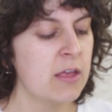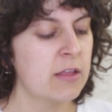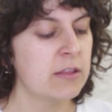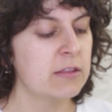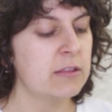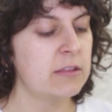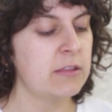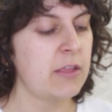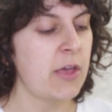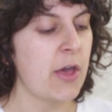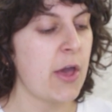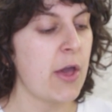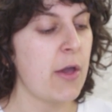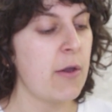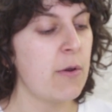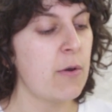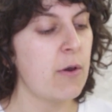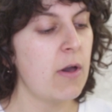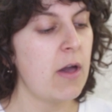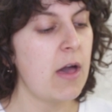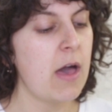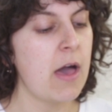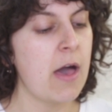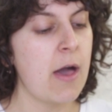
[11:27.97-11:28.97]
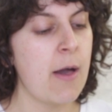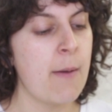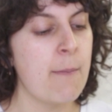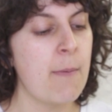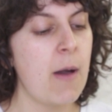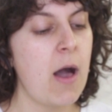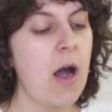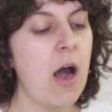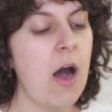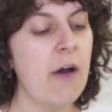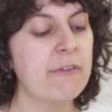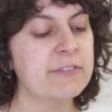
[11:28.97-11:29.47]
So
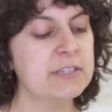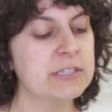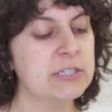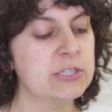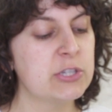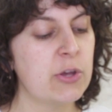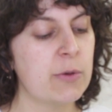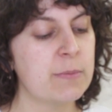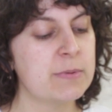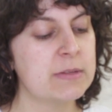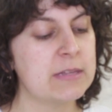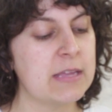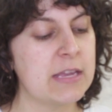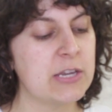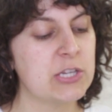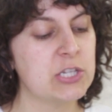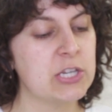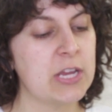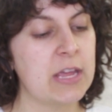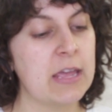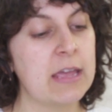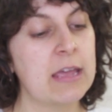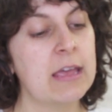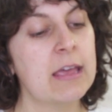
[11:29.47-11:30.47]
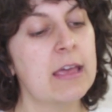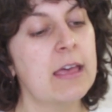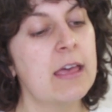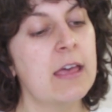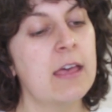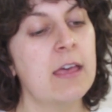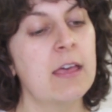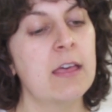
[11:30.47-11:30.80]
after the top stitching,